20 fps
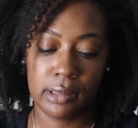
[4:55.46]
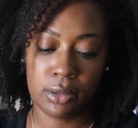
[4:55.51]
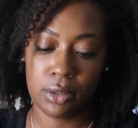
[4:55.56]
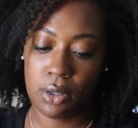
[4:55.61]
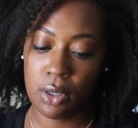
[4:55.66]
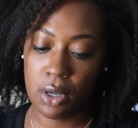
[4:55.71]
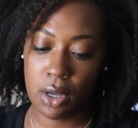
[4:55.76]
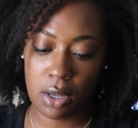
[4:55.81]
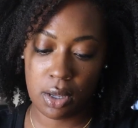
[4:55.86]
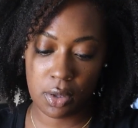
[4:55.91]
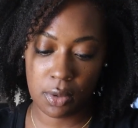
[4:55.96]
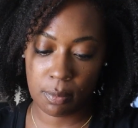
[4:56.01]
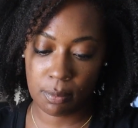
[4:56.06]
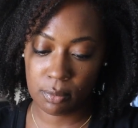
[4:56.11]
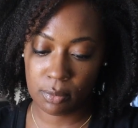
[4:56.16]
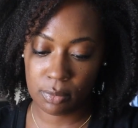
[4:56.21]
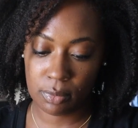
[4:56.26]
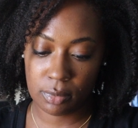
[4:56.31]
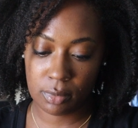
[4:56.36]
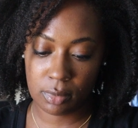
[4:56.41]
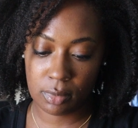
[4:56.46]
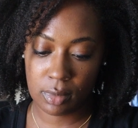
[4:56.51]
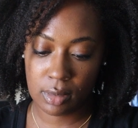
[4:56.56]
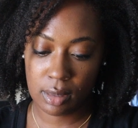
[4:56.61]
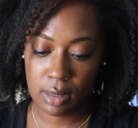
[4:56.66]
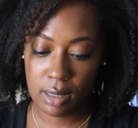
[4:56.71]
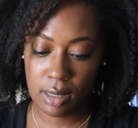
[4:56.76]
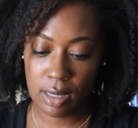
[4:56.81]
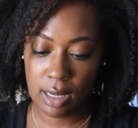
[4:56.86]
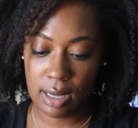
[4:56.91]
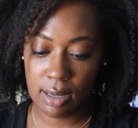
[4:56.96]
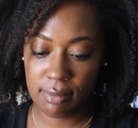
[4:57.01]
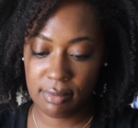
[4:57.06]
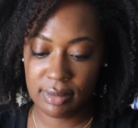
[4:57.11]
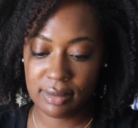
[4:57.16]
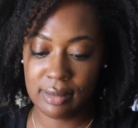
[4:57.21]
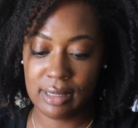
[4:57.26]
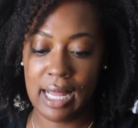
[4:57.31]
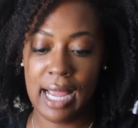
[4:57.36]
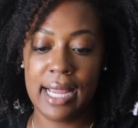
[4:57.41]
Ugh. I
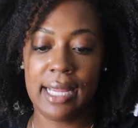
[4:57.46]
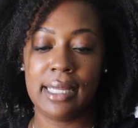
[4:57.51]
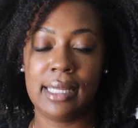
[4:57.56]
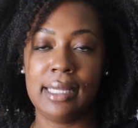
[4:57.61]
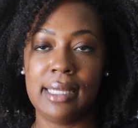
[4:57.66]
was like,